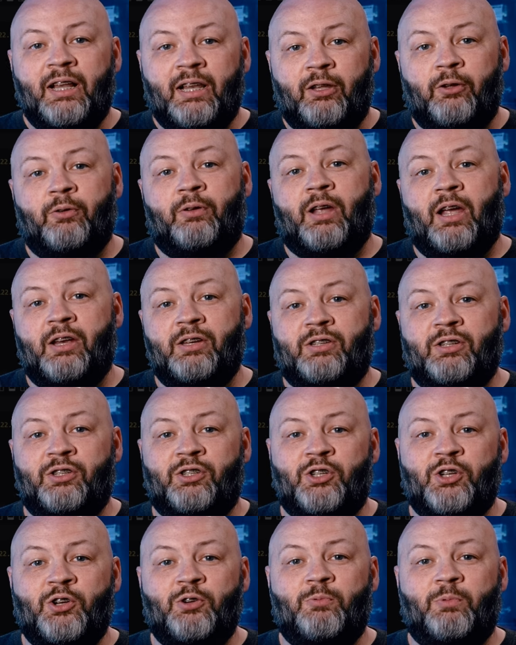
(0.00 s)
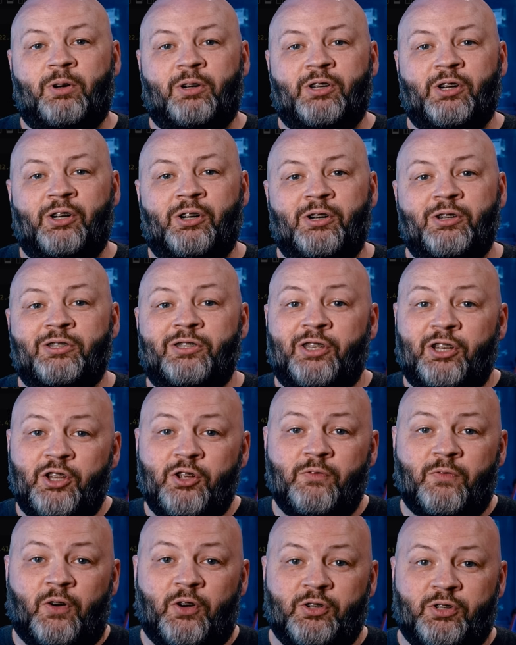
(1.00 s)
location 2 returns the
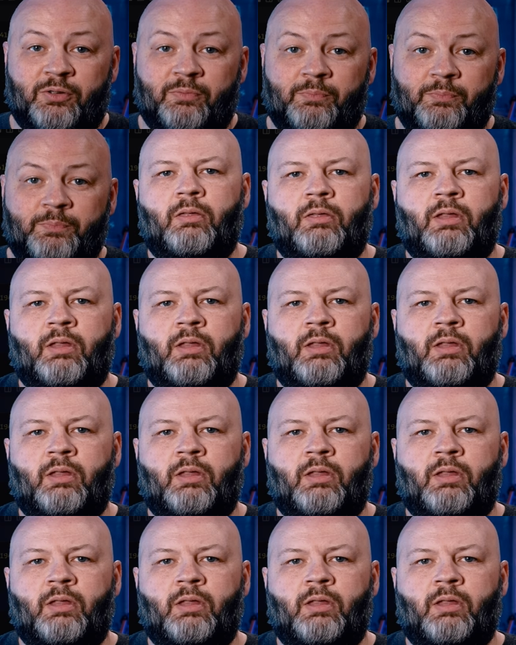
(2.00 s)
new version.